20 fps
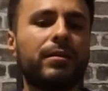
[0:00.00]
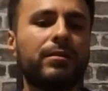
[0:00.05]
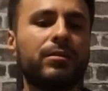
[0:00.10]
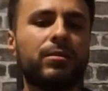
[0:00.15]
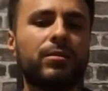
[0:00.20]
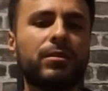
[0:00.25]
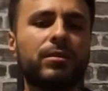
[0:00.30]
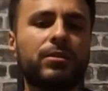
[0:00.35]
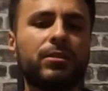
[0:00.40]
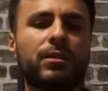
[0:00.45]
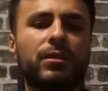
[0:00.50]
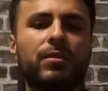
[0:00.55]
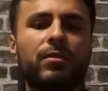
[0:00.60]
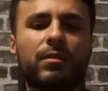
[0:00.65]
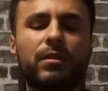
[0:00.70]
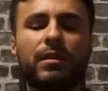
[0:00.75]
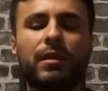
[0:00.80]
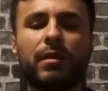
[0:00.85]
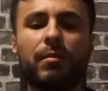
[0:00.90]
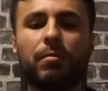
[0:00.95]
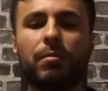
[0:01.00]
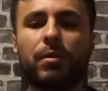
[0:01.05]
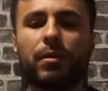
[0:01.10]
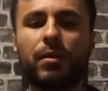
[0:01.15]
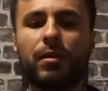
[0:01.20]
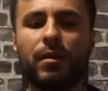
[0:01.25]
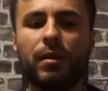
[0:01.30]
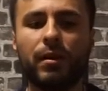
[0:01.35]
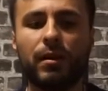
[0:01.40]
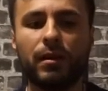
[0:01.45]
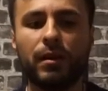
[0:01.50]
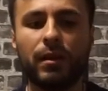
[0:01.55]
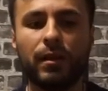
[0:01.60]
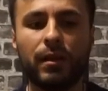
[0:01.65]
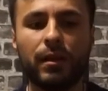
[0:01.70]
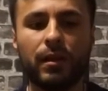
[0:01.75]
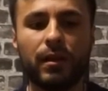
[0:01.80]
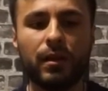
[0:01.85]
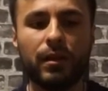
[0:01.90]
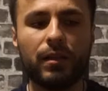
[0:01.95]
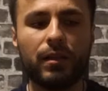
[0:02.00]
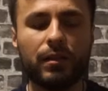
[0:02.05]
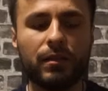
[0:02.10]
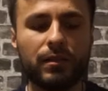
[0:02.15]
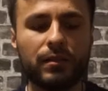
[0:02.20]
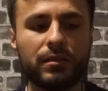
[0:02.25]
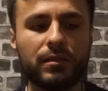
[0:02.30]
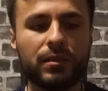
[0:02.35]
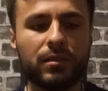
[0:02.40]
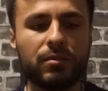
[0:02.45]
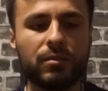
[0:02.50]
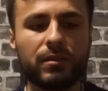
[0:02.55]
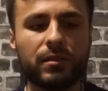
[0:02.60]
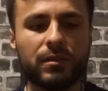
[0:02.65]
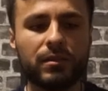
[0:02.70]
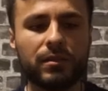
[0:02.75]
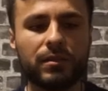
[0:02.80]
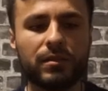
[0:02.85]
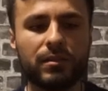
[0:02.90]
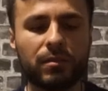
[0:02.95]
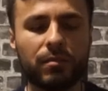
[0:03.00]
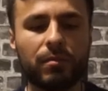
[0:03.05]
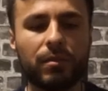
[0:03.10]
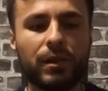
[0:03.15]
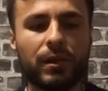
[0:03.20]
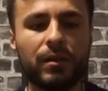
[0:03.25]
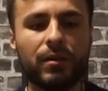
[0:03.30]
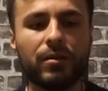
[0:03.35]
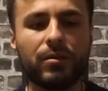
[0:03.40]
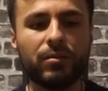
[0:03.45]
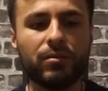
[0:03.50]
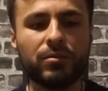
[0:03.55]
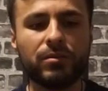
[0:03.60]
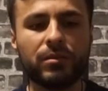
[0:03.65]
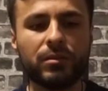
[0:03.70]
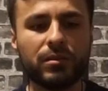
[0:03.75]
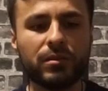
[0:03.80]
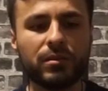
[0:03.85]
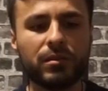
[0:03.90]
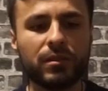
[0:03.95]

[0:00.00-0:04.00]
So let's check out the Emperor. Let's see what this is about.